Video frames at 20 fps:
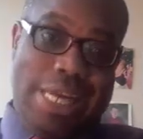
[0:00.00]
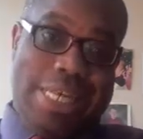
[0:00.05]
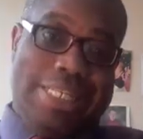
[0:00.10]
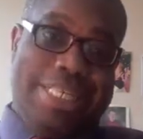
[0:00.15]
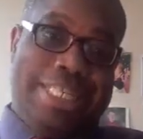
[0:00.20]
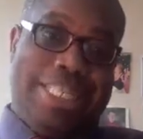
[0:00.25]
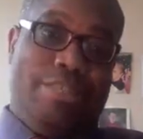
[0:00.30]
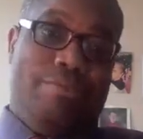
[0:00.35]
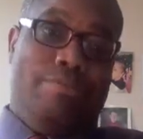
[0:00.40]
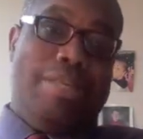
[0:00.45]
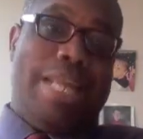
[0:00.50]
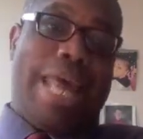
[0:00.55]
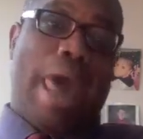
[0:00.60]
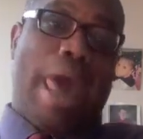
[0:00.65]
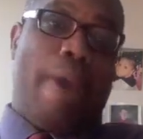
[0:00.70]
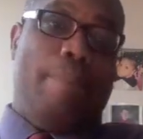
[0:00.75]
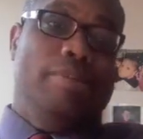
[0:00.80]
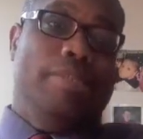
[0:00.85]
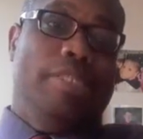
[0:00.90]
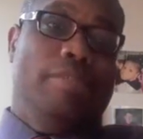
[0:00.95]
This is what
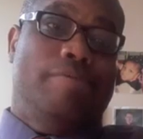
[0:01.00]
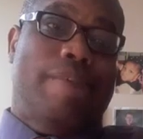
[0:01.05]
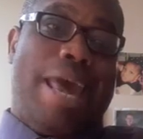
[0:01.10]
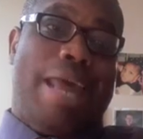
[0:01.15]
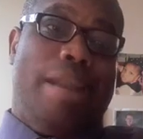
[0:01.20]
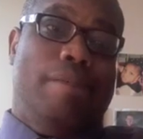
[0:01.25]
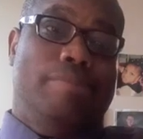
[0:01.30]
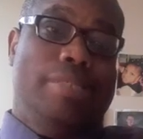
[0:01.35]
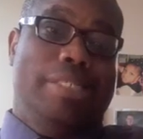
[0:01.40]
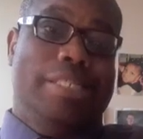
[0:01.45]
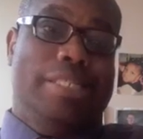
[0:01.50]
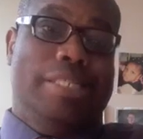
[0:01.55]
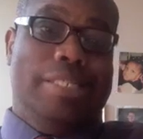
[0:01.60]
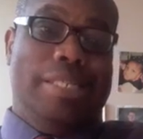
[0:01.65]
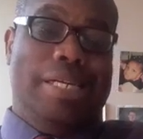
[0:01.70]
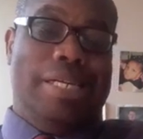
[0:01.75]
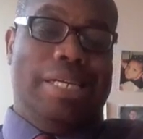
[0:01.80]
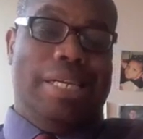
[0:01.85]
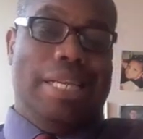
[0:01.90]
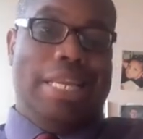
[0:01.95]
happens if Adam eats,
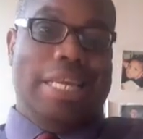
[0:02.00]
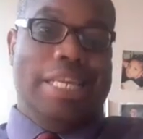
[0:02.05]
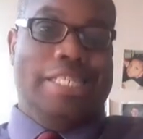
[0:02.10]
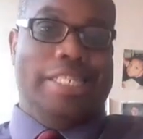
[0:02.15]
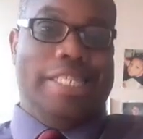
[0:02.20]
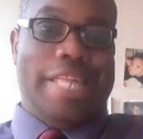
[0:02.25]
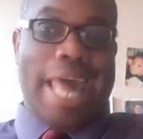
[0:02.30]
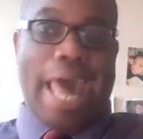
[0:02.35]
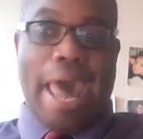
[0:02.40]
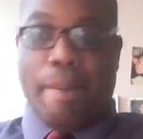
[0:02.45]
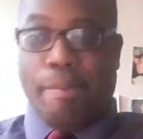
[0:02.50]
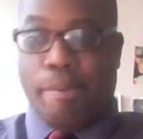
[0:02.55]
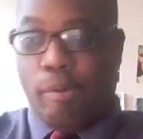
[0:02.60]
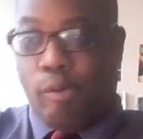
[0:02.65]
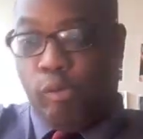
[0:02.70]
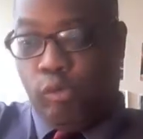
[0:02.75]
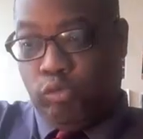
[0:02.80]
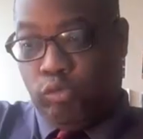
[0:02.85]
East the apple.